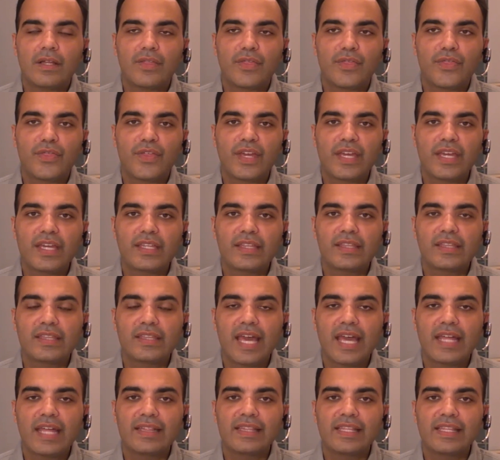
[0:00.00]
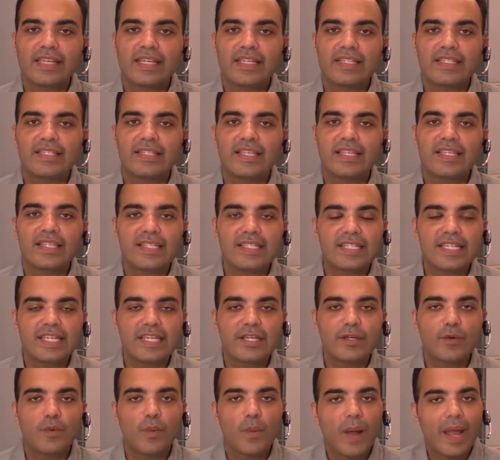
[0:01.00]
think that the
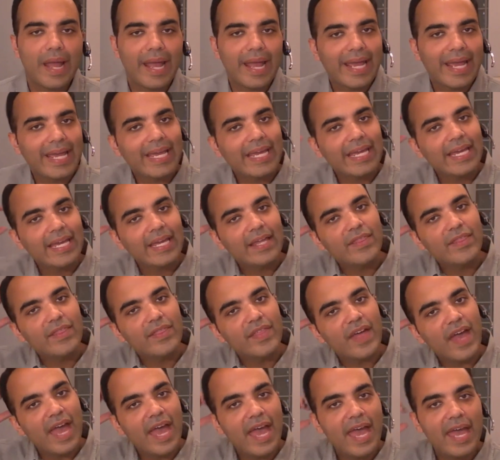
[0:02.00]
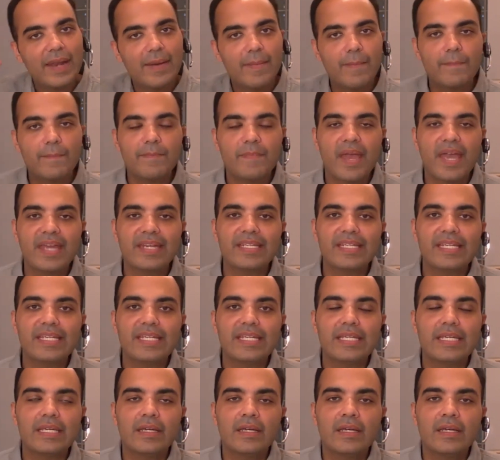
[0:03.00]
existing way that
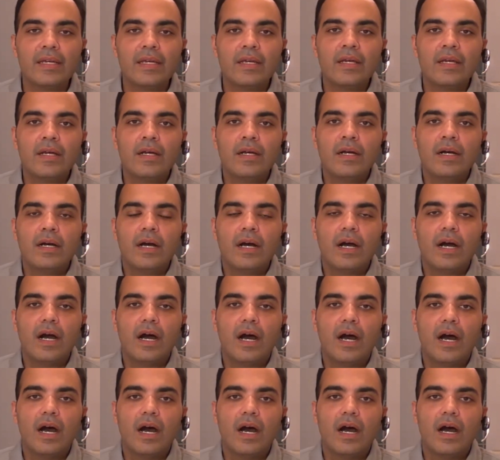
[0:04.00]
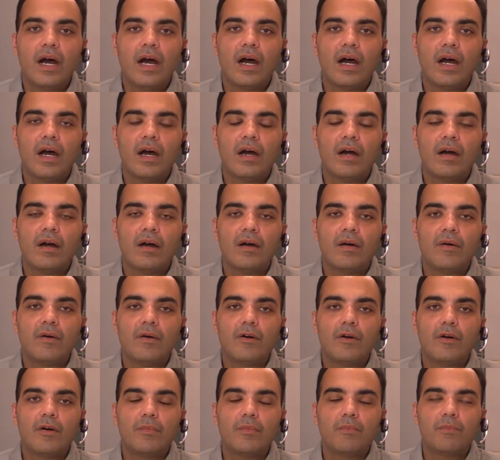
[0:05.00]
many
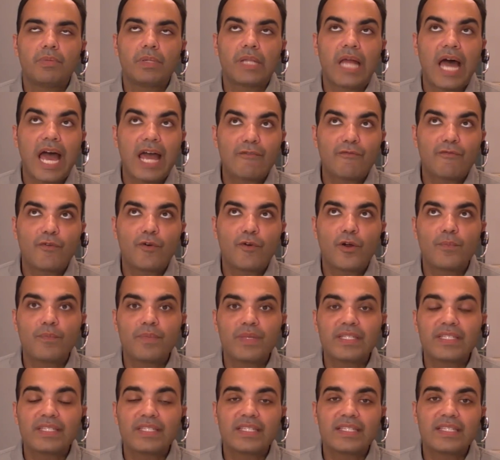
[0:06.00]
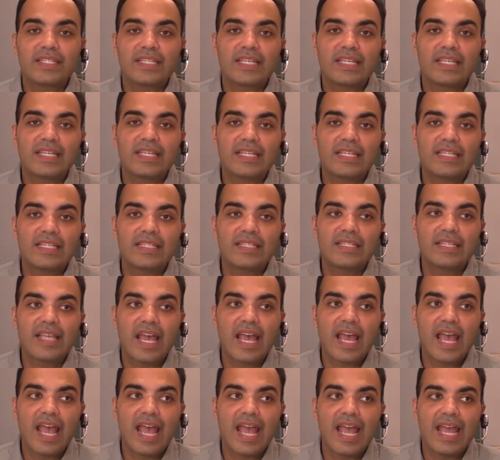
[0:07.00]
platform businesses
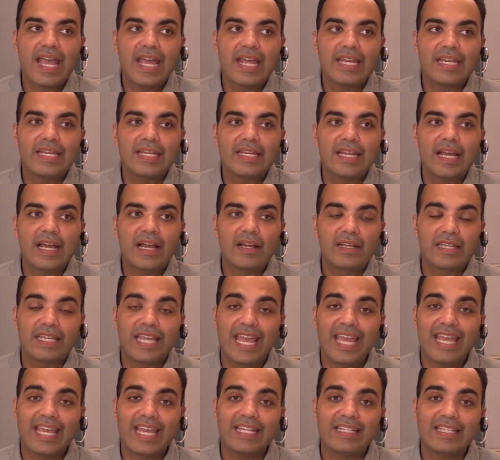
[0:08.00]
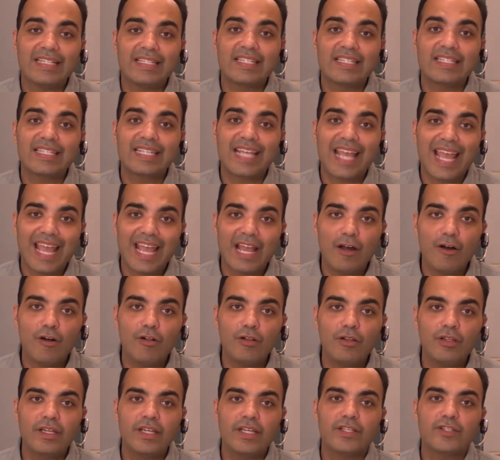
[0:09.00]
and gain
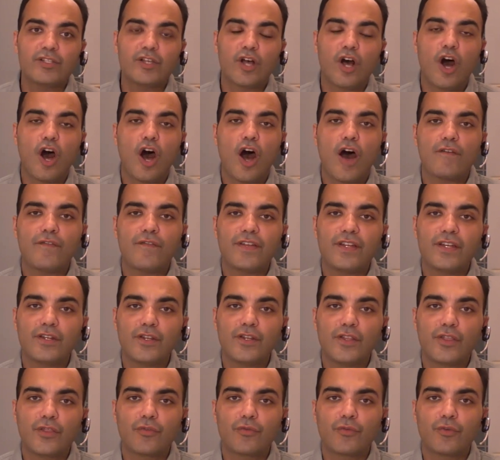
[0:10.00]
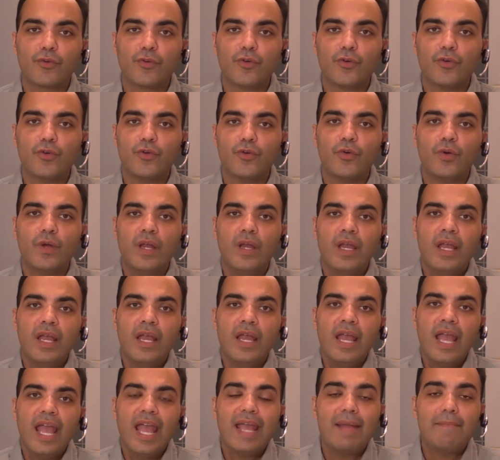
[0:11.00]
scale is often through
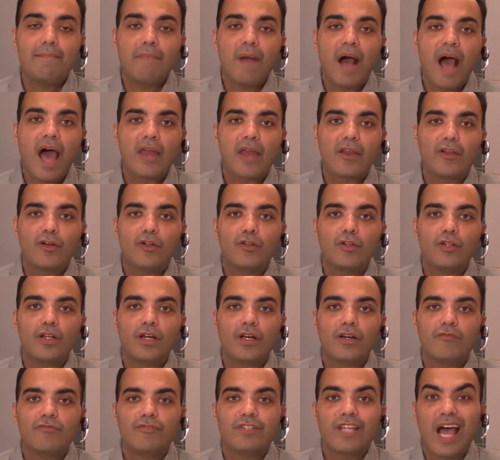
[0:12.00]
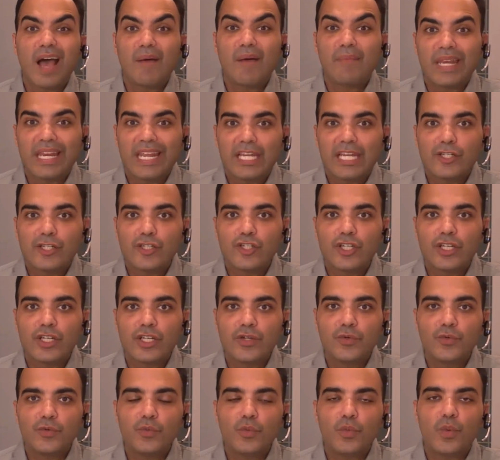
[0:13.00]
a model of
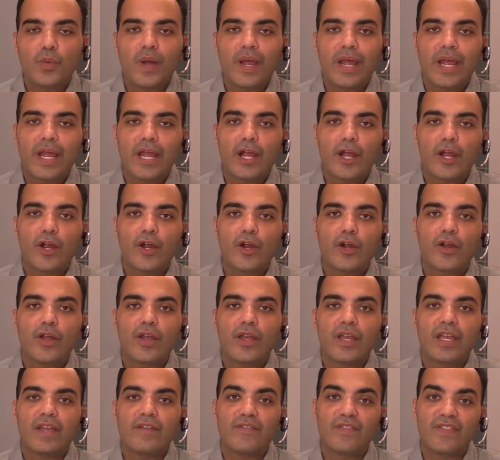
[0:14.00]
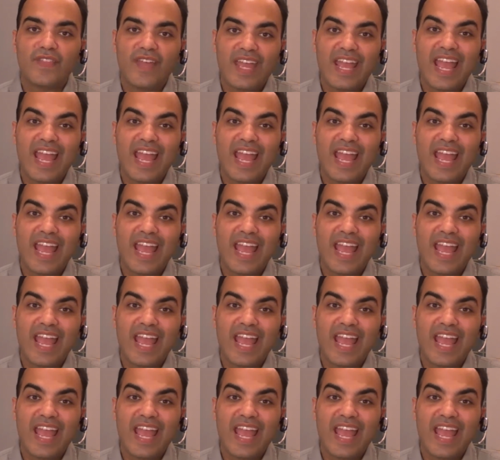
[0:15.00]
domination, where if they